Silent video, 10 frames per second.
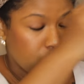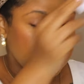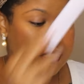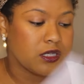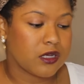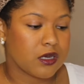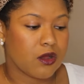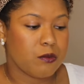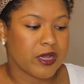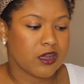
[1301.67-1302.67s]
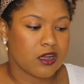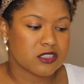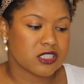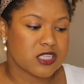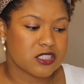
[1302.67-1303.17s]
Really good. Oh my
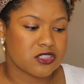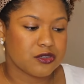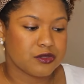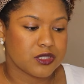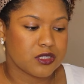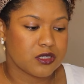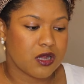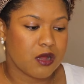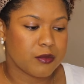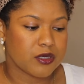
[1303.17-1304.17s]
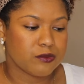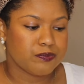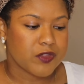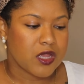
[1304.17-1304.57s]
gosh, that's actually a really good combo.